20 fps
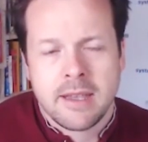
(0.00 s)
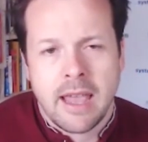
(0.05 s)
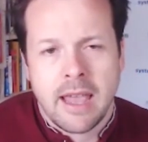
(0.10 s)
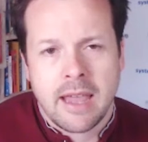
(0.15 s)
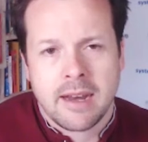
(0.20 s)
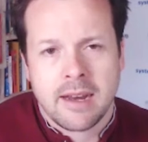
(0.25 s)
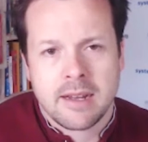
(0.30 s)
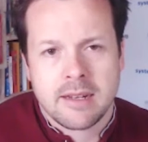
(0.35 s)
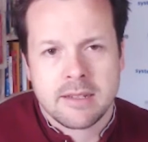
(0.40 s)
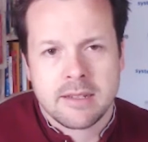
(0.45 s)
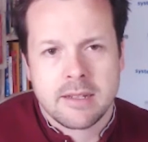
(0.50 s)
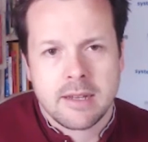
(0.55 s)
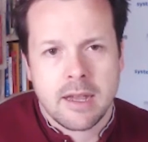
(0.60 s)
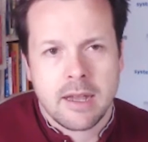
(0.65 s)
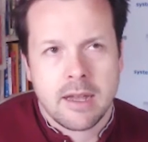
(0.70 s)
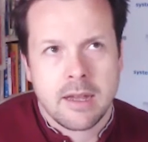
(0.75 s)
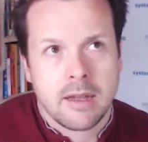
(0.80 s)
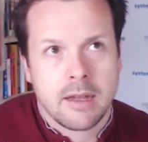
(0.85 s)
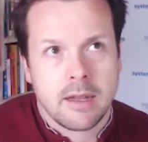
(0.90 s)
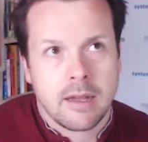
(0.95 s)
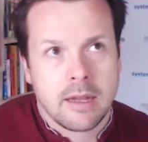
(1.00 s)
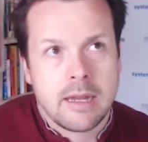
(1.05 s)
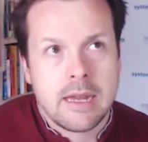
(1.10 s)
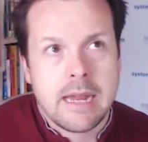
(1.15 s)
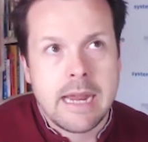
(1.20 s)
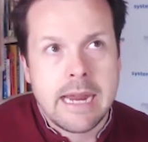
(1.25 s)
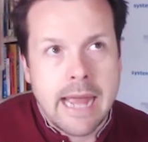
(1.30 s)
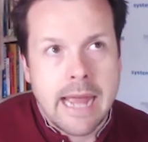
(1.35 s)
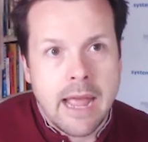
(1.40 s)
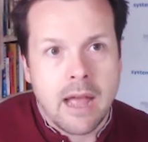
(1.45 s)
and it uh,
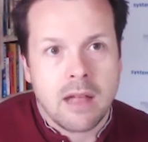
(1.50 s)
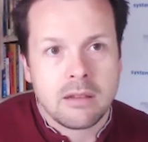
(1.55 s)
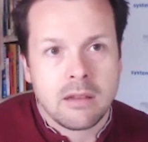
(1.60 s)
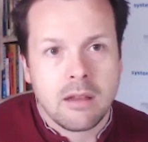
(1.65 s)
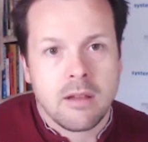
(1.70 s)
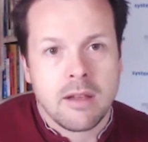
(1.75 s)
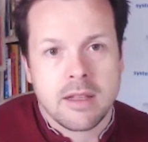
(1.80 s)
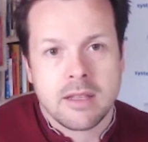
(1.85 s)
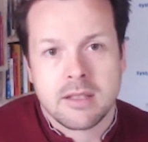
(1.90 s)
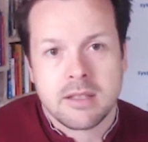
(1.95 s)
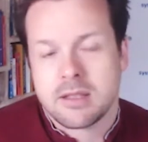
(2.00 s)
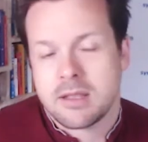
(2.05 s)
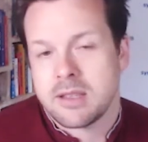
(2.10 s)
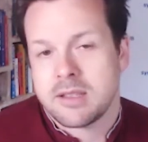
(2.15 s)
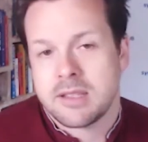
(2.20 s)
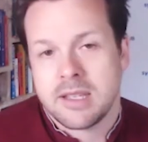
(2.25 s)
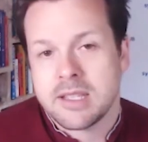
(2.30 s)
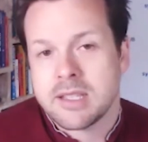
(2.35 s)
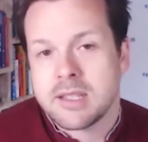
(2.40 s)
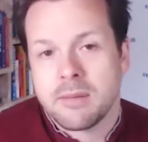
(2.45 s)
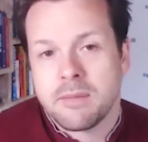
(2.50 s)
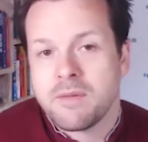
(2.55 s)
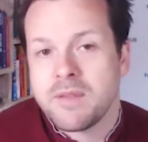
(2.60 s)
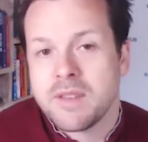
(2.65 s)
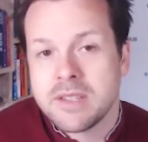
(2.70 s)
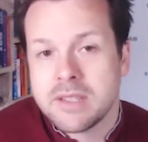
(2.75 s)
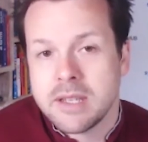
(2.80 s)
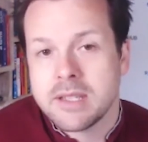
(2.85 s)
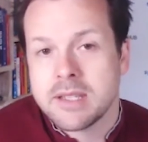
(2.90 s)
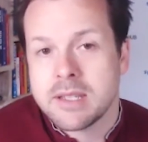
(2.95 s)
it outlines the system for
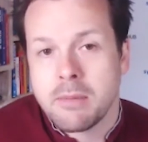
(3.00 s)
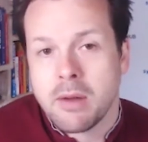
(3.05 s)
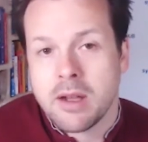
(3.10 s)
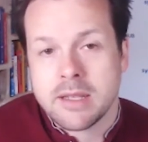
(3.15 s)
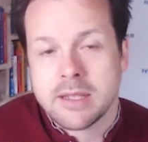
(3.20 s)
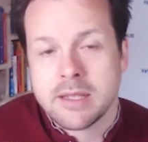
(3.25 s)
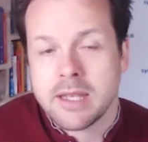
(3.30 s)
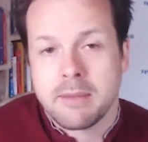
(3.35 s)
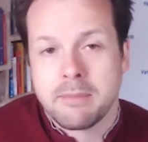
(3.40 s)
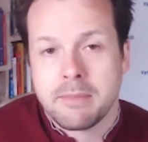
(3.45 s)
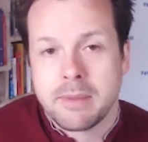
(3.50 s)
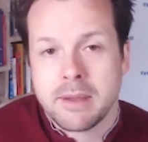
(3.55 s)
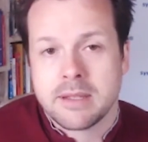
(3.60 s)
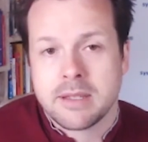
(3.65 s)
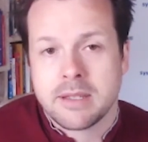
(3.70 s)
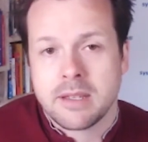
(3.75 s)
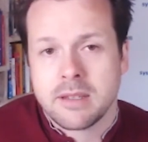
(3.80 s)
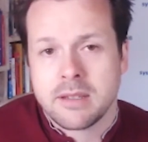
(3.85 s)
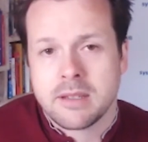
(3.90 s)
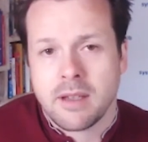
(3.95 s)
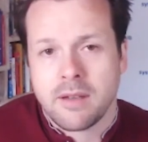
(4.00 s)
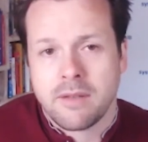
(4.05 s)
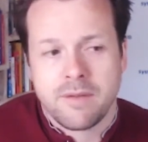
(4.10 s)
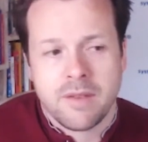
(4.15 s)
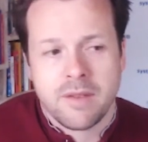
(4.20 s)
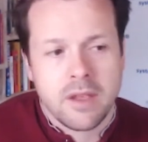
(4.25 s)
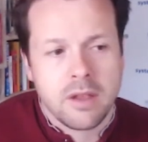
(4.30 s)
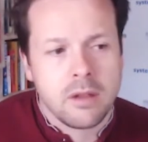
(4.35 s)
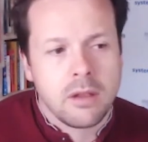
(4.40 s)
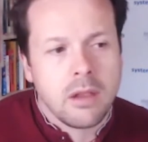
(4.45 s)
systemizing a business. I
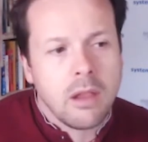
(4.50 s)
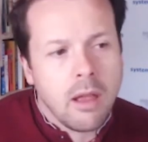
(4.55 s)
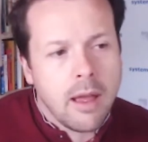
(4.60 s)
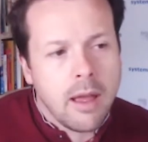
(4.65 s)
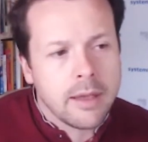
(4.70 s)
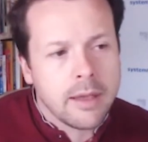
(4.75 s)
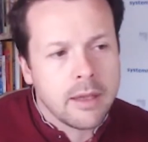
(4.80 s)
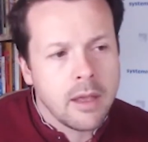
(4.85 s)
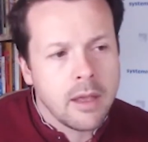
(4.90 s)
feel like